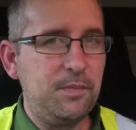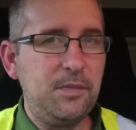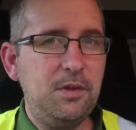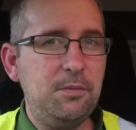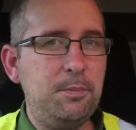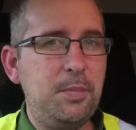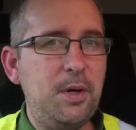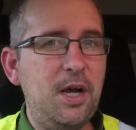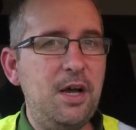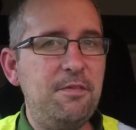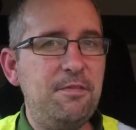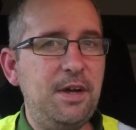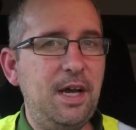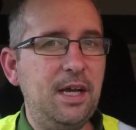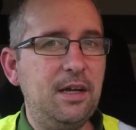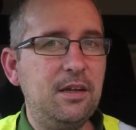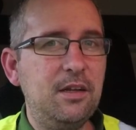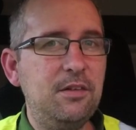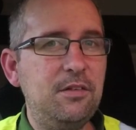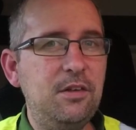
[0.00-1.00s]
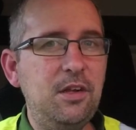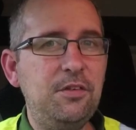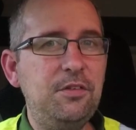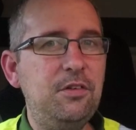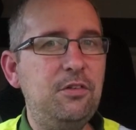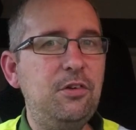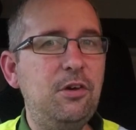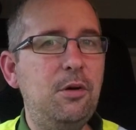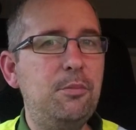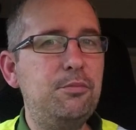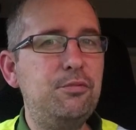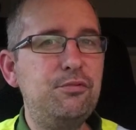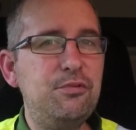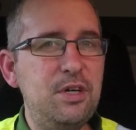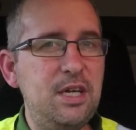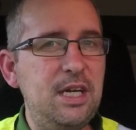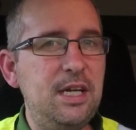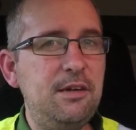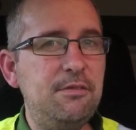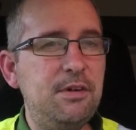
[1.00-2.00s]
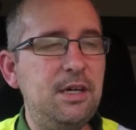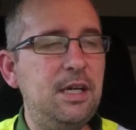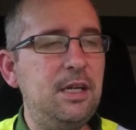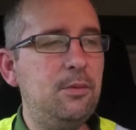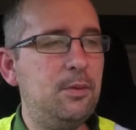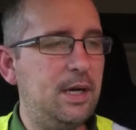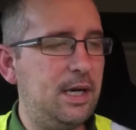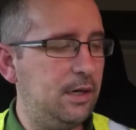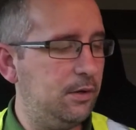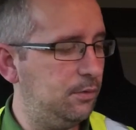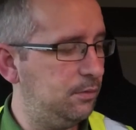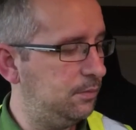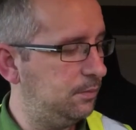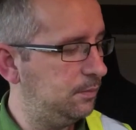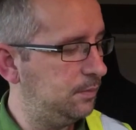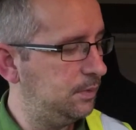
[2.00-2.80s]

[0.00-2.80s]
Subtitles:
It's perfect, does the job really, really well.